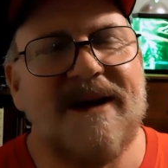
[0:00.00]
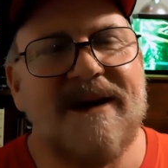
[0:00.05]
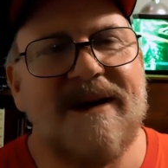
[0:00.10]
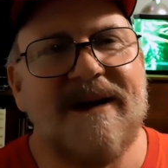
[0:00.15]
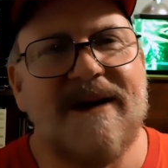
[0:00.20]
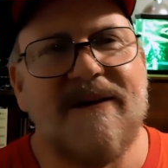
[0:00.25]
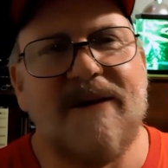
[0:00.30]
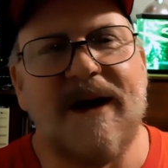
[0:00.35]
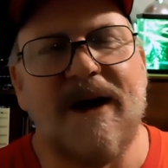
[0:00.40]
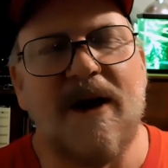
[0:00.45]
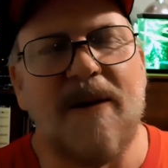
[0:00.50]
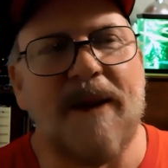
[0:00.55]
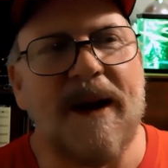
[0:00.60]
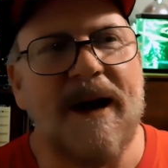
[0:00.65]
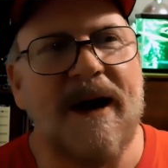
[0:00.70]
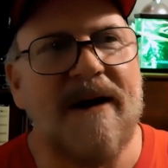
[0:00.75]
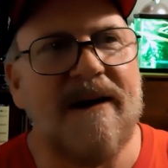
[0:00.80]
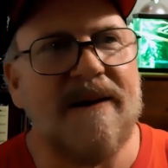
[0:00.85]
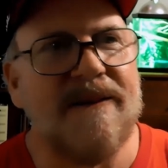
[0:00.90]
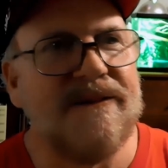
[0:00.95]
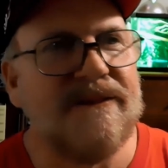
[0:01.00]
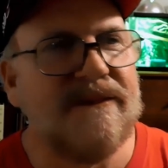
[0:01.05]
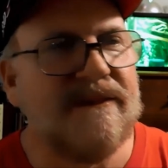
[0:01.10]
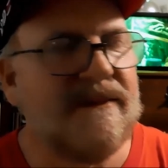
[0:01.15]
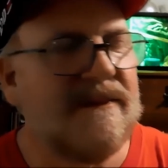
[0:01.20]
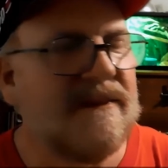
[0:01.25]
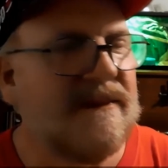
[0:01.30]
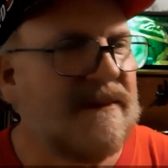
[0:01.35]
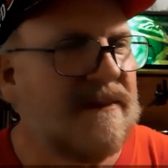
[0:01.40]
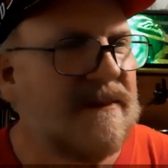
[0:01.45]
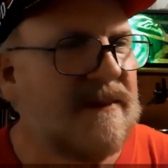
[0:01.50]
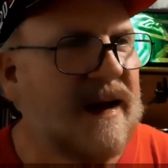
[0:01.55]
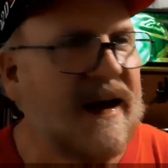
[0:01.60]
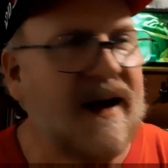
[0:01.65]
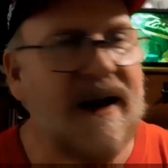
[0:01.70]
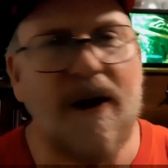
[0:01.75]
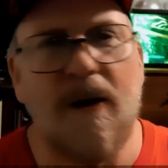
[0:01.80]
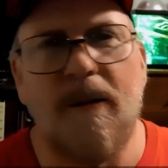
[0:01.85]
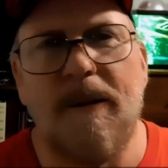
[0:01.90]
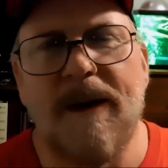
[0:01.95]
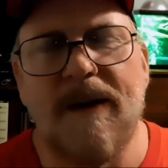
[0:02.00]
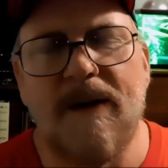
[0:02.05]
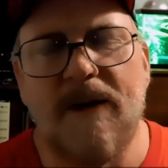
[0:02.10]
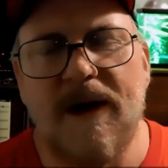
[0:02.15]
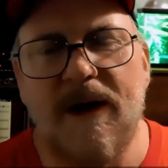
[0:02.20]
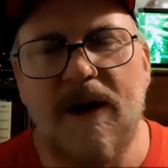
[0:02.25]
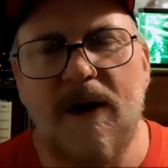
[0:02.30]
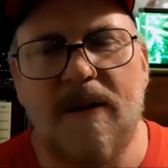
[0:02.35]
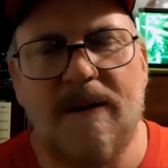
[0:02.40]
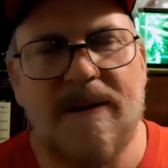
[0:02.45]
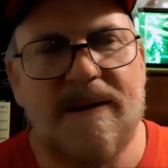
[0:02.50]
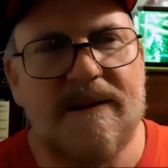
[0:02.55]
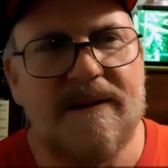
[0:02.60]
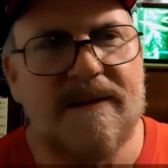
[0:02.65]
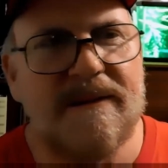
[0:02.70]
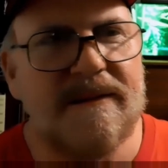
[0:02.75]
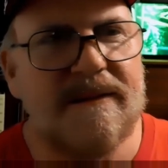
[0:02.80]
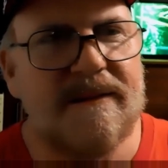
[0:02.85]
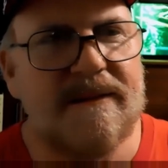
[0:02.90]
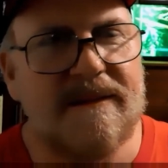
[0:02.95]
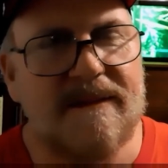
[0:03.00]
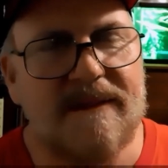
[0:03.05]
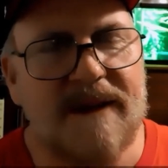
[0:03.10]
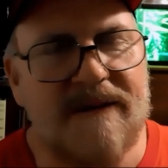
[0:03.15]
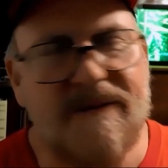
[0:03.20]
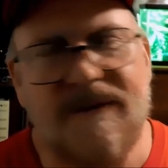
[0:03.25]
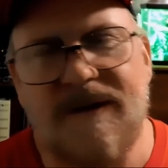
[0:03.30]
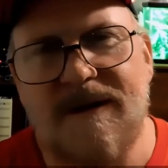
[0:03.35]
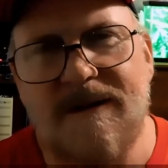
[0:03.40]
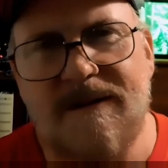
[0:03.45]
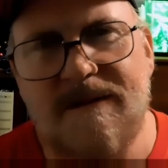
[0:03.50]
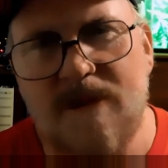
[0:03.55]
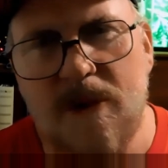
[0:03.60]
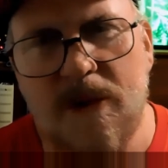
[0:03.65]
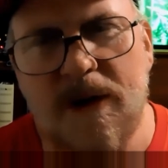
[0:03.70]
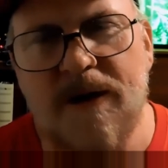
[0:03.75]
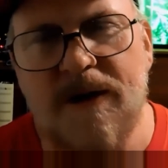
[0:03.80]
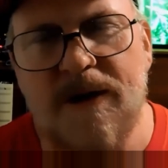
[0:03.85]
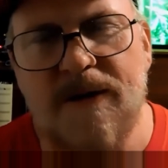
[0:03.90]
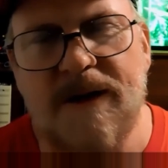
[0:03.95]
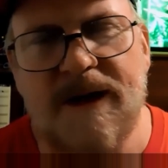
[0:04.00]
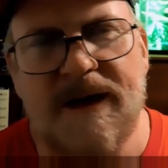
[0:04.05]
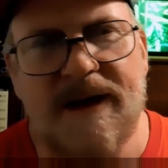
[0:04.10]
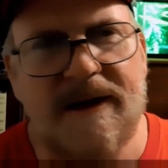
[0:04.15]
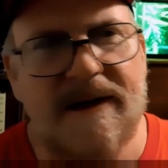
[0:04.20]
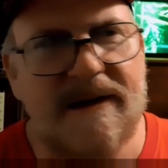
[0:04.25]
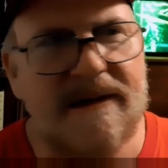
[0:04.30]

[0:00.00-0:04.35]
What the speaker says: it would help out. Any little bit will help if you want to do that.